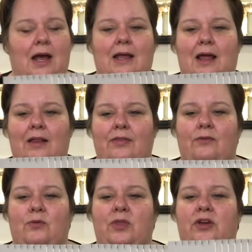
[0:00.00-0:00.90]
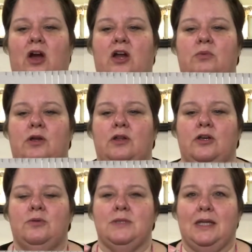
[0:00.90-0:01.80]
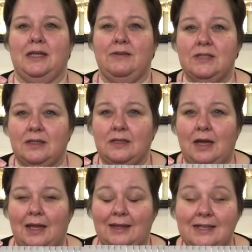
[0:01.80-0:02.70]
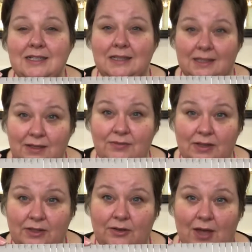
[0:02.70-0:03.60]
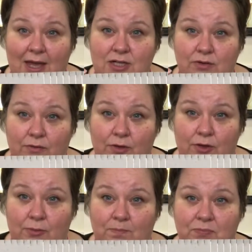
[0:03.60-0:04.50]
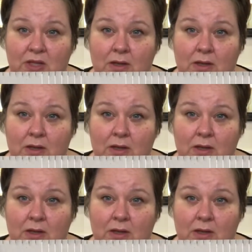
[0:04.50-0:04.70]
I with the cardboard looms, I like to leave a little extra room